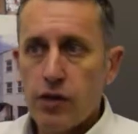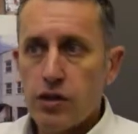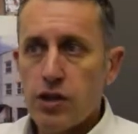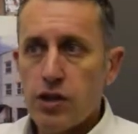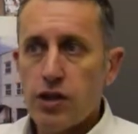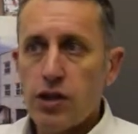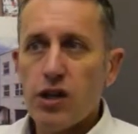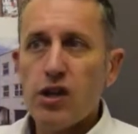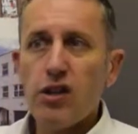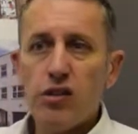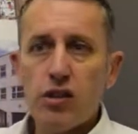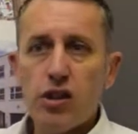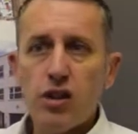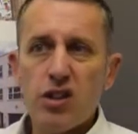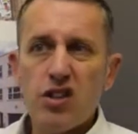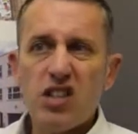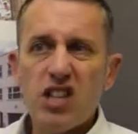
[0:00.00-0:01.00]
So you
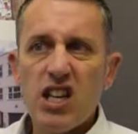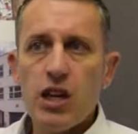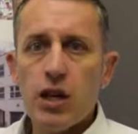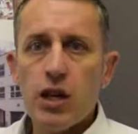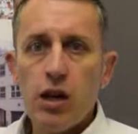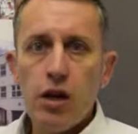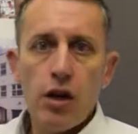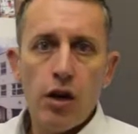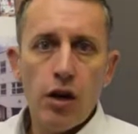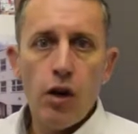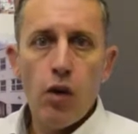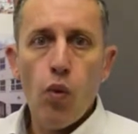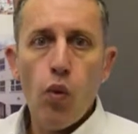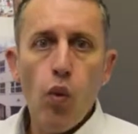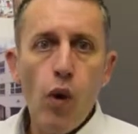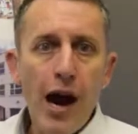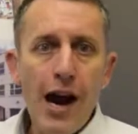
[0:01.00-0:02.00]
can see
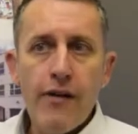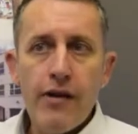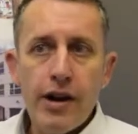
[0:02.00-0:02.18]
where